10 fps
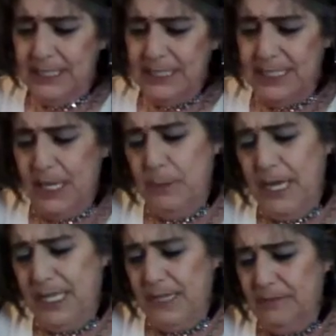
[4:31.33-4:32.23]
So
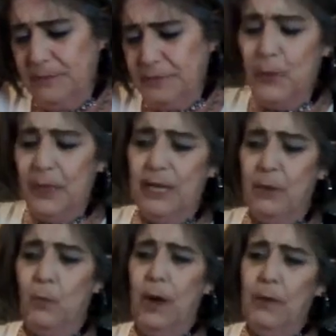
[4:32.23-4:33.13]
I'm folding
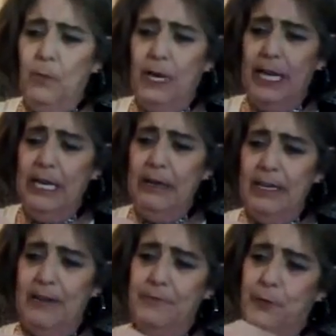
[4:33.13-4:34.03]
it one way
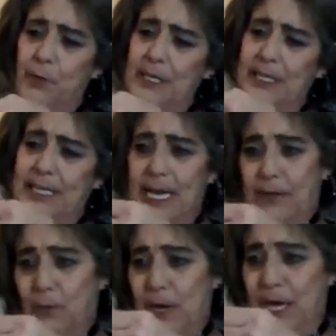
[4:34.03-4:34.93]
and then folding it the
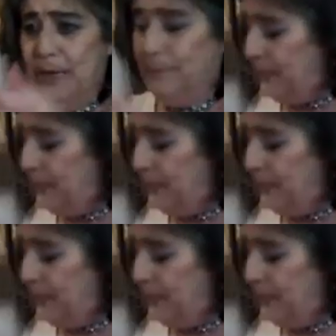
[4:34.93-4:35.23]
other way.